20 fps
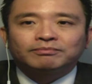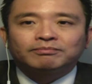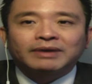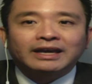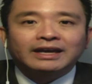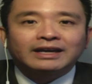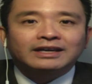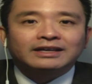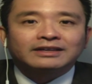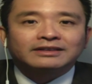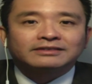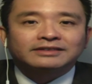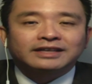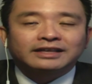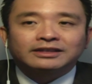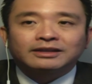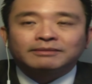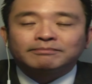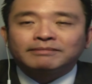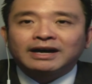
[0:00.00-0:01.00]
paying a
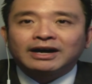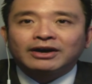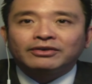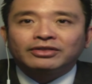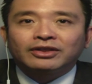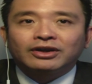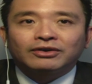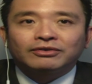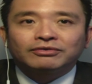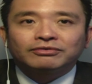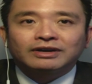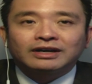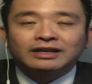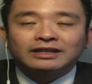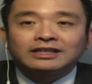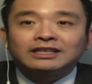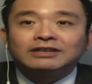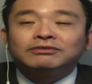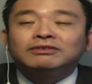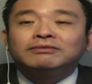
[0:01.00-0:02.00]
set amount of
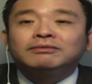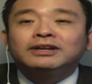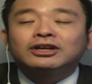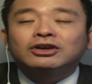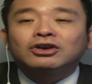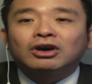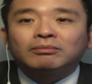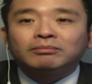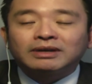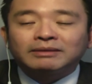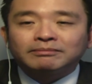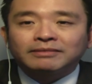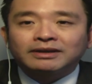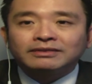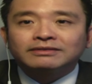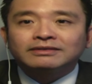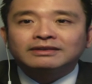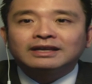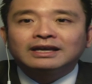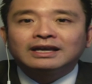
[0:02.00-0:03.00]
dividend
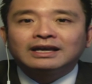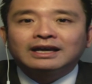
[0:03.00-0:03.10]
commitments,